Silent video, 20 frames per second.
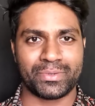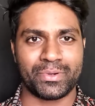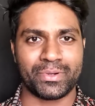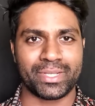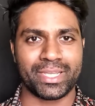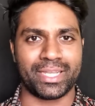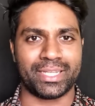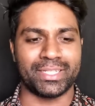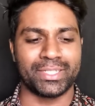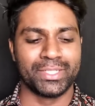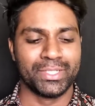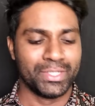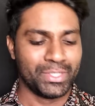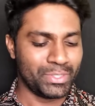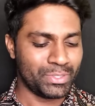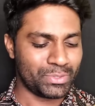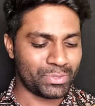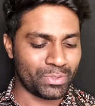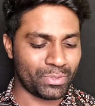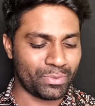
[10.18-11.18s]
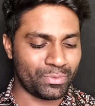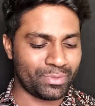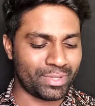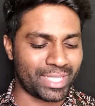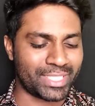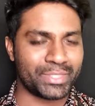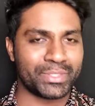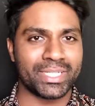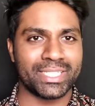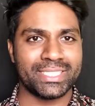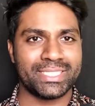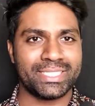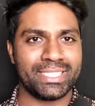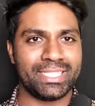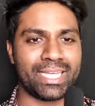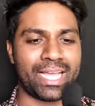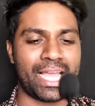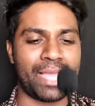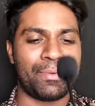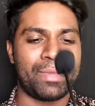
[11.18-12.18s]
Okay, so as you can
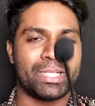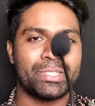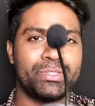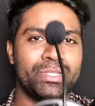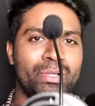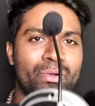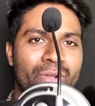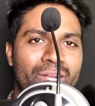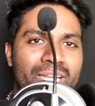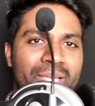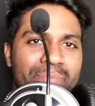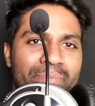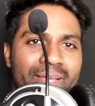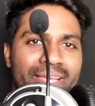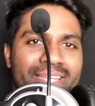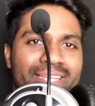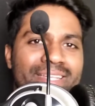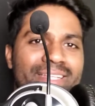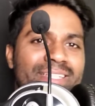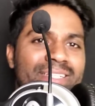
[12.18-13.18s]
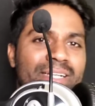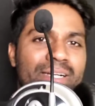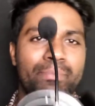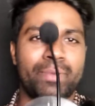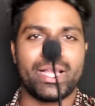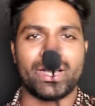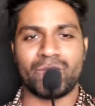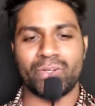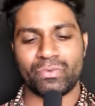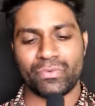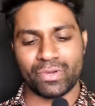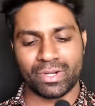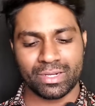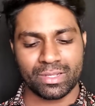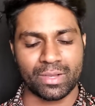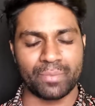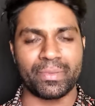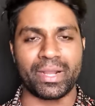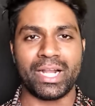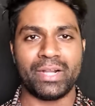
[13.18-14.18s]
see, I am actually holding my
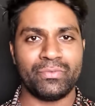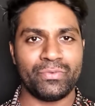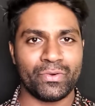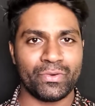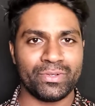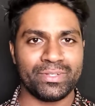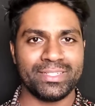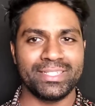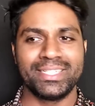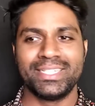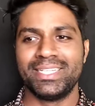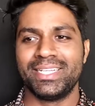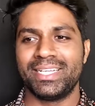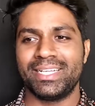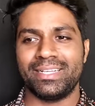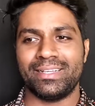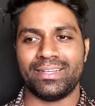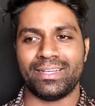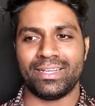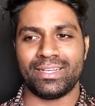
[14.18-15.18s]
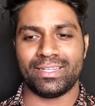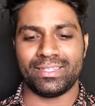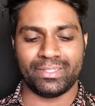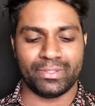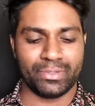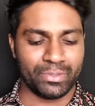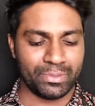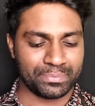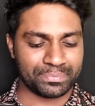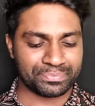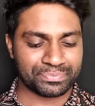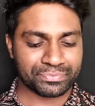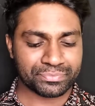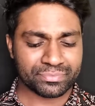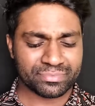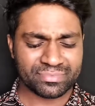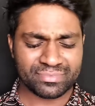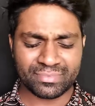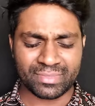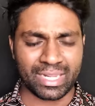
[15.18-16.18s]
microphone come headphone. Uh, you know,
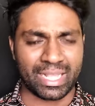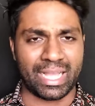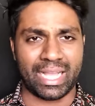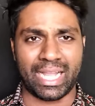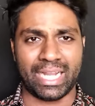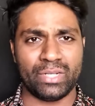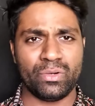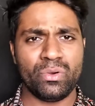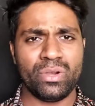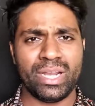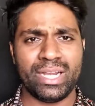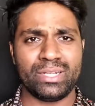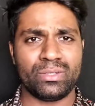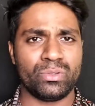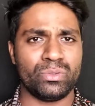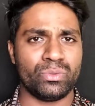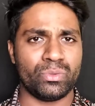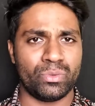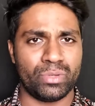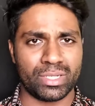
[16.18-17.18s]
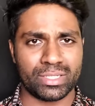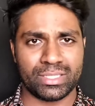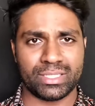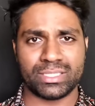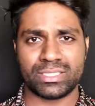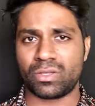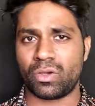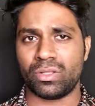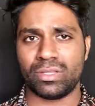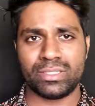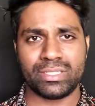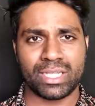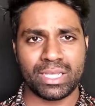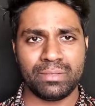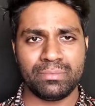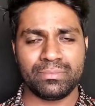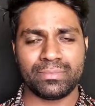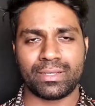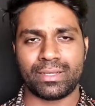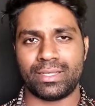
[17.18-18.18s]
I don't like to wear this all the
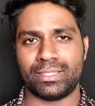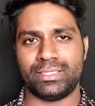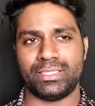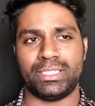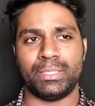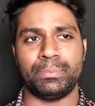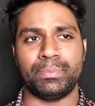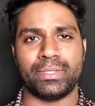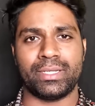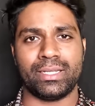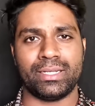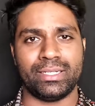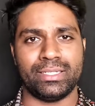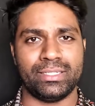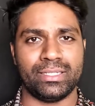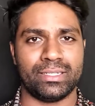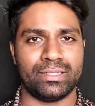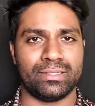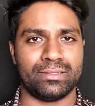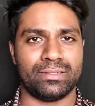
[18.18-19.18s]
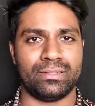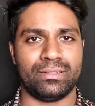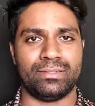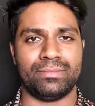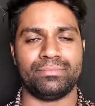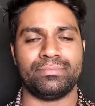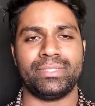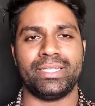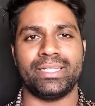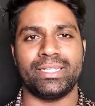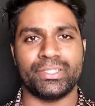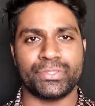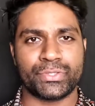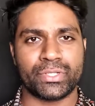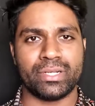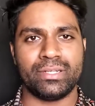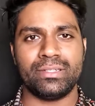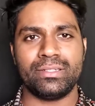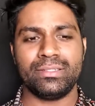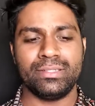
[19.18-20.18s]
time as a typical Indian English
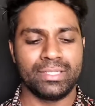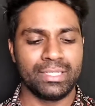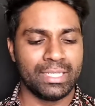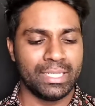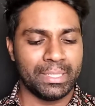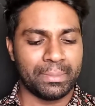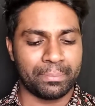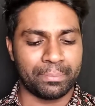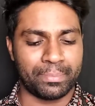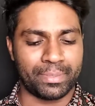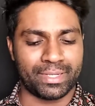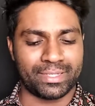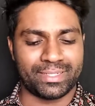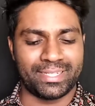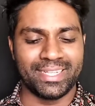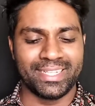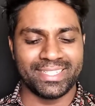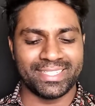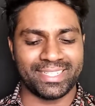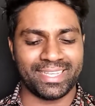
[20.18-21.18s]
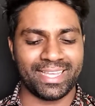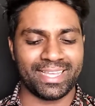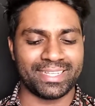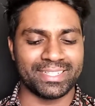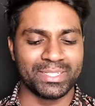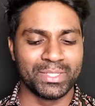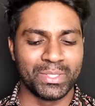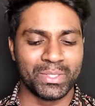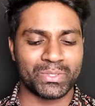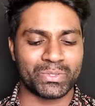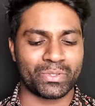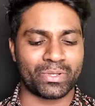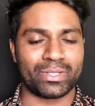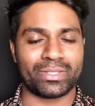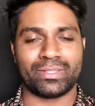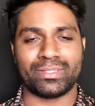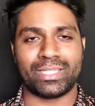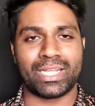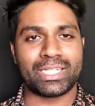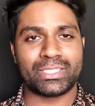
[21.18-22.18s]
trainer, but yeah,
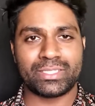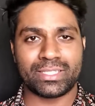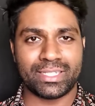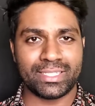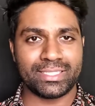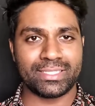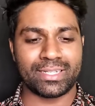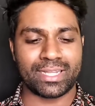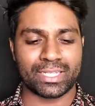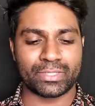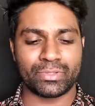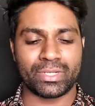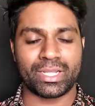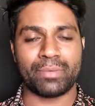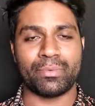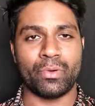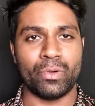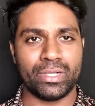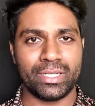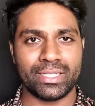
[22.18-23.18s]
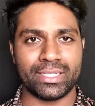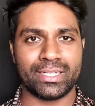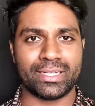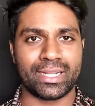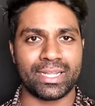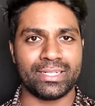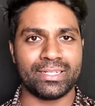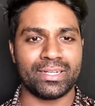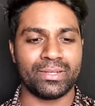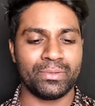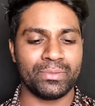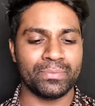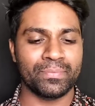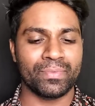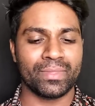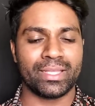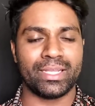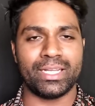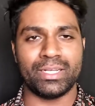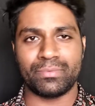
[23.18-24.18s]
so that's the reason actually I'm holding it right
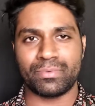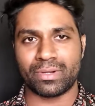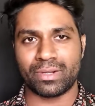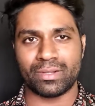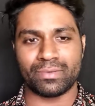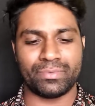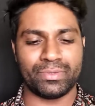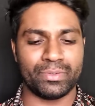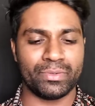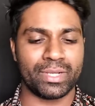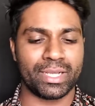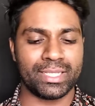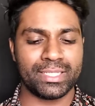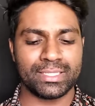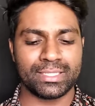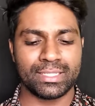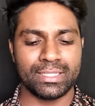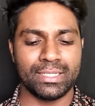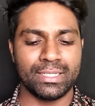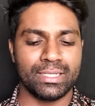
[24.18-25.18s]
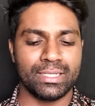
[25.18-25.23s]
now in front of you guys.